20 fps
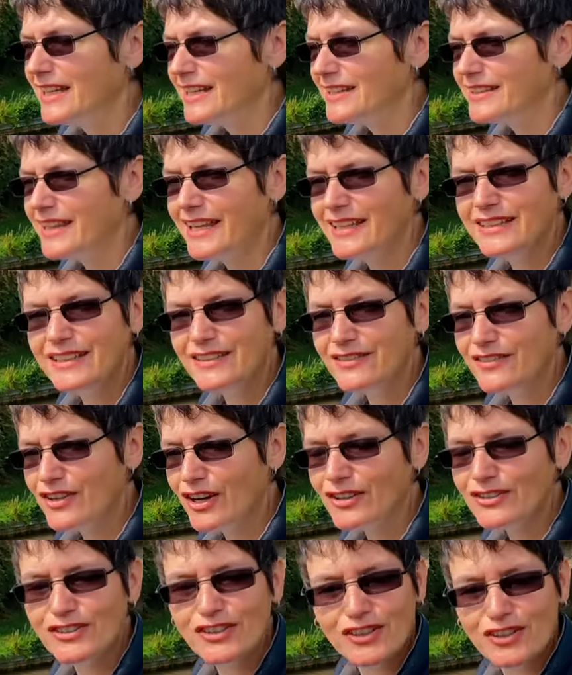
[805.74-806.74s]
then you've
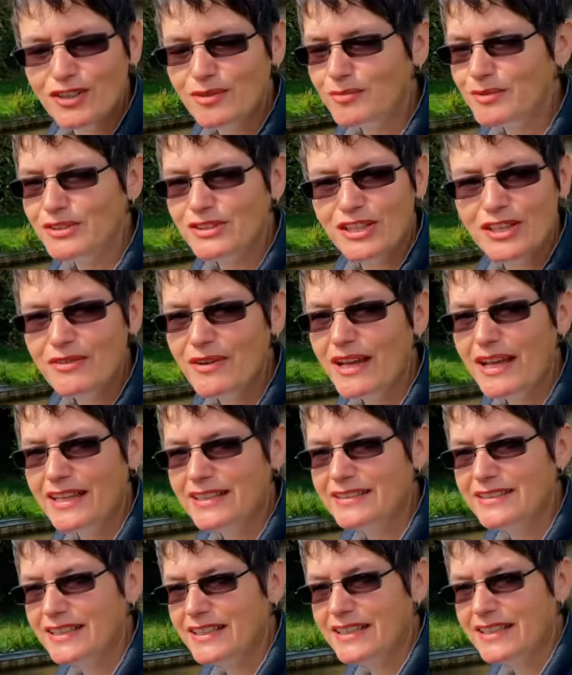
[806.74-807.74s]
got to come and do it.
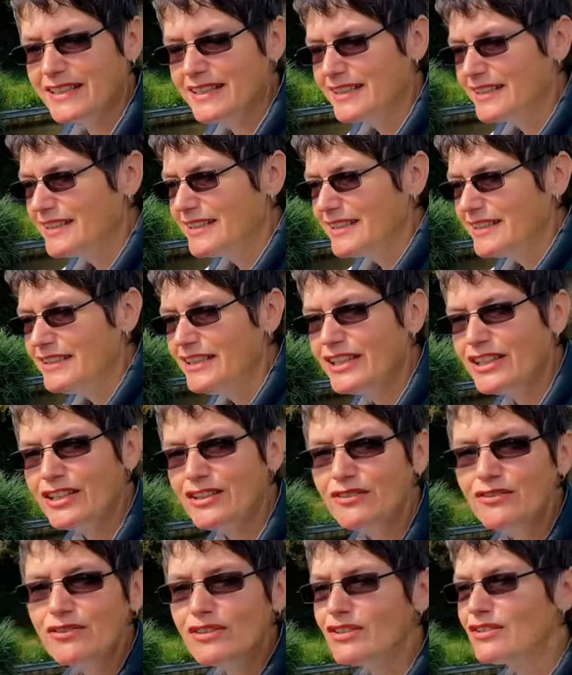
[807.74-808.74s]
You
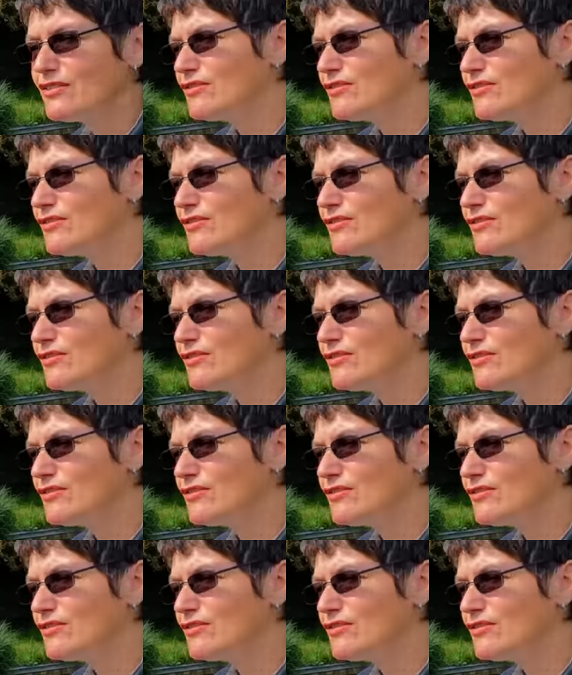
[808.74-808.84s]
can